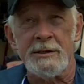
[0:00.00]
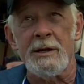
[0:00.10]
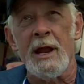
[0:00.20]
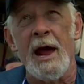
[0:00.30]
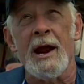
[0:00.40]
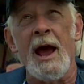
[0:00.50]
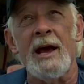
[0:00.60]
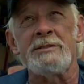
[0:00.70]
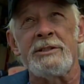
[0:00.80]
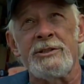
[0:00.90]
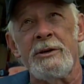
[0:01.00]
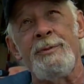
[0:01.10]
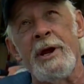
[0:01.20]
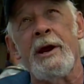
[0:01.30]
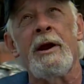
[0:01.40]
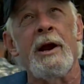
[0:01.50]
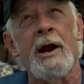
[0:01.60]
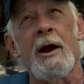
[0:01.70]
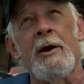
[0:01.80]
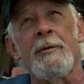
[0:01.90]
there's a lot of guys that should be here that
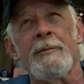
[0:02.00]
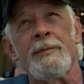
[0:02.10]
aren't.